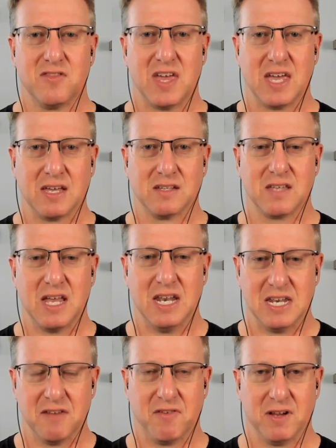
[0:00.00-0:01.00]
things in
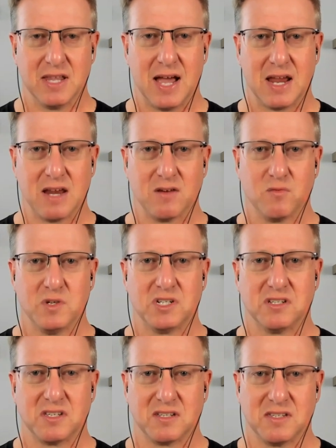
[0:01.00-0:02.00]
a different light, which
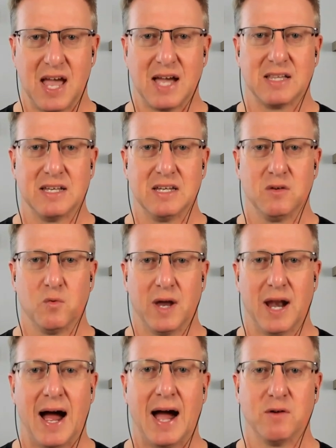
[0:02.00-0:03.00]
is exactly
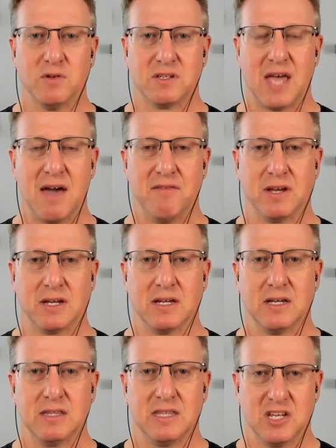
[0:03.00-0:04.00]
what I was having
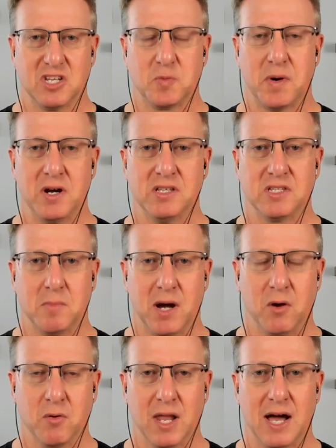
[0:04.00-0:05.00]
the experience in
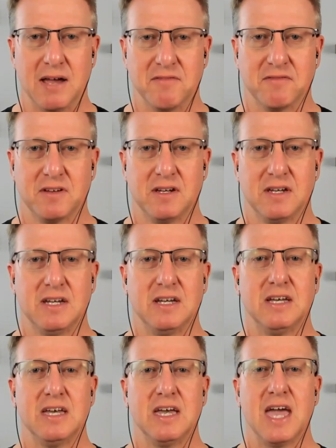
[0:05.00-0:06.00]
my own life.
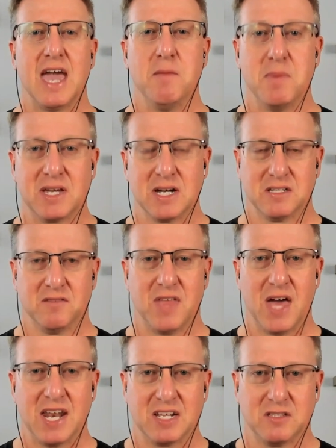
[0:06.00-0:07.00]
And because of
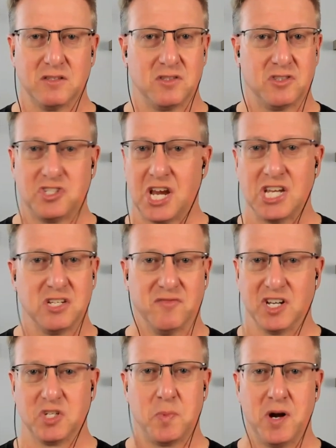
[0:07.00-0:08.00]
that change
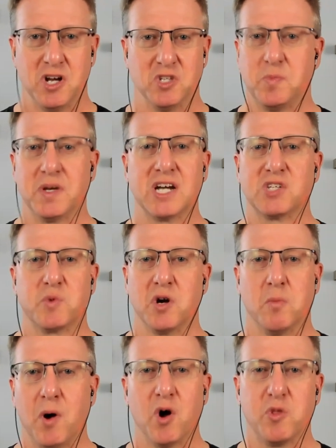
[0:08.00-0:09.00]
in experience, because we
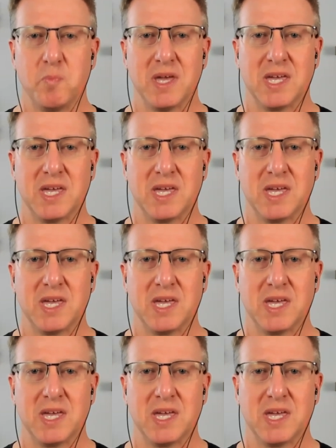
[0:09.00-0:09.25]
were both